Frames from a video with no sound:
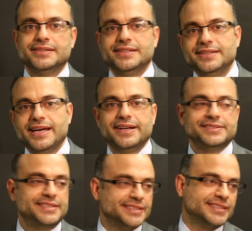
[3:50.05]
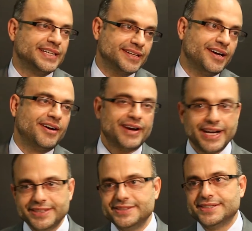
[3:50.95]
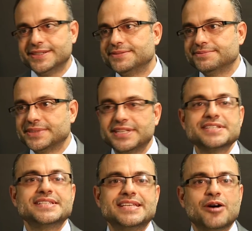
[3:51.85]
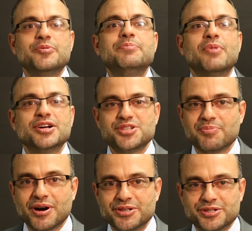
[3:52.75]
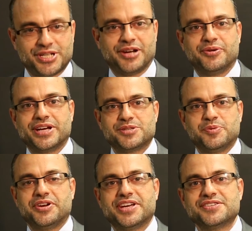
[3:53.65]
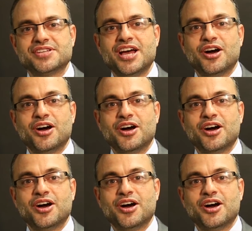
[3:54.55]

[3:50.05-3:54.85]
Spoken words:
And that is just like, all right, it doesn't tell me much about your shadowing experience.